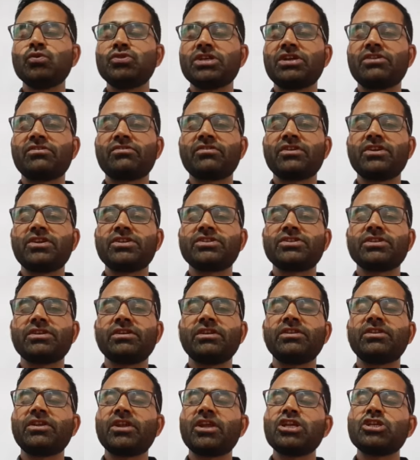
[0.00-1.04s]
generation
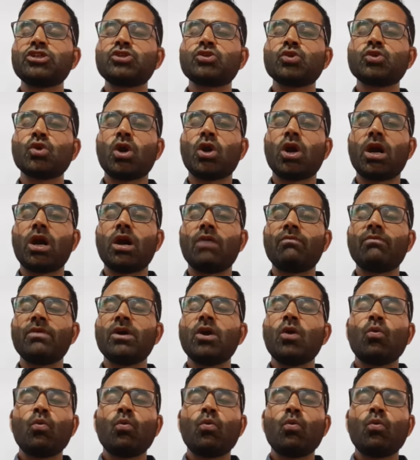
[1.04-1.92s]
in the ratio of